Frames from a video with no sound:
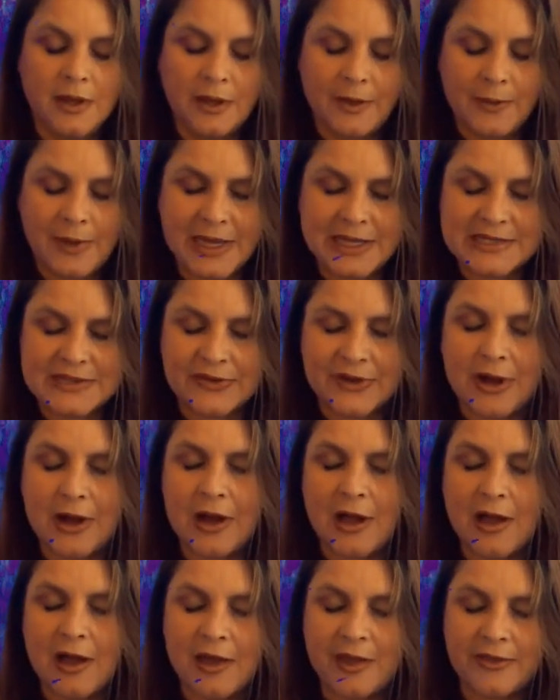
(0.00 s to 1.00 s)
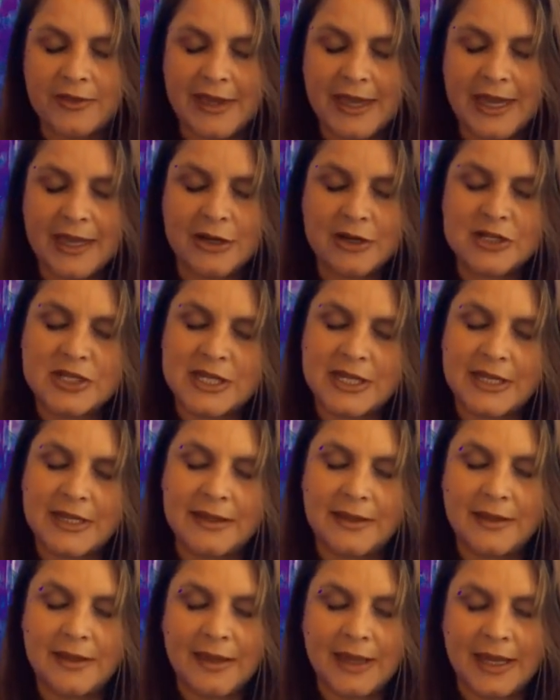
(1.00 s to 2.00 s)
We ask for all the
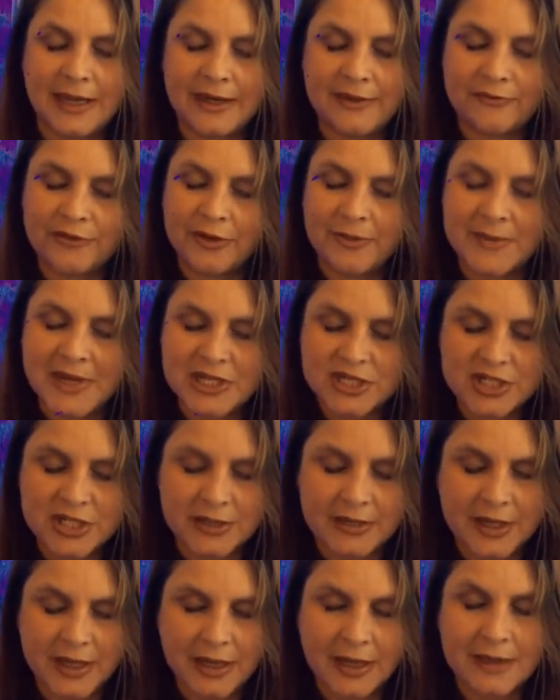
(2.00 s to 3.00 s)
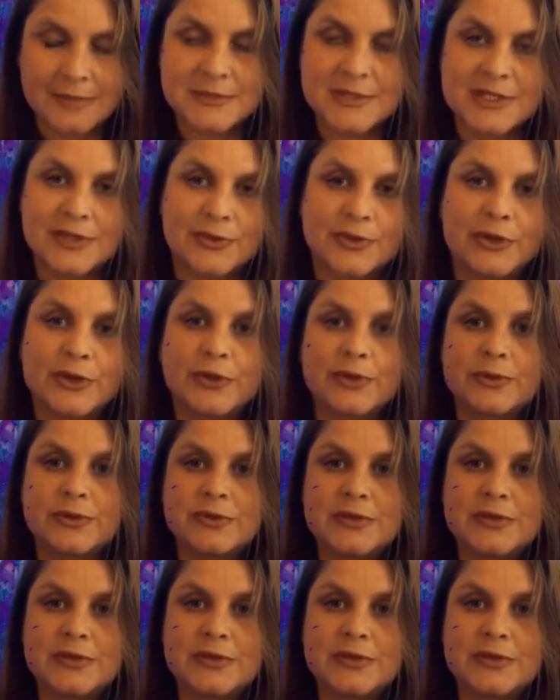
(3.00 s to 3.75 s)
energy and information that comes through